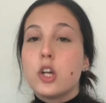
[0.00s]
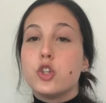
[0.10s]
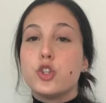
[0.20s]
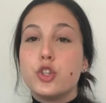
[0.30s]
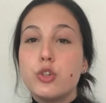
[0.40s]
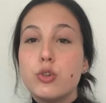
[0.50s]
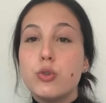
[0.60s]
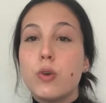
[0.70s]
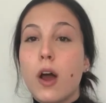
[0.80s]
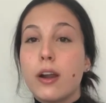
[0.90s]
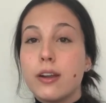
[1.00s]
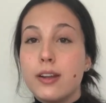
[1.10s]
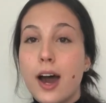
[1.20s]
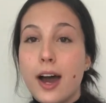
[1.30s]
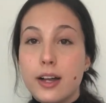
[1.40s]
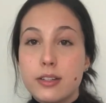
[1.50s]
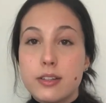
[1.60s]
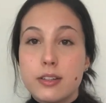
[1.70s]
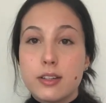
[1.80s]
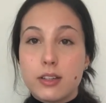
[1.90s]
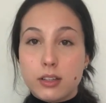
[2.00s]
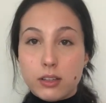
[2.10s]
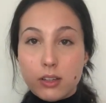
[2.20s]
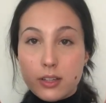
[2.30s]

do not look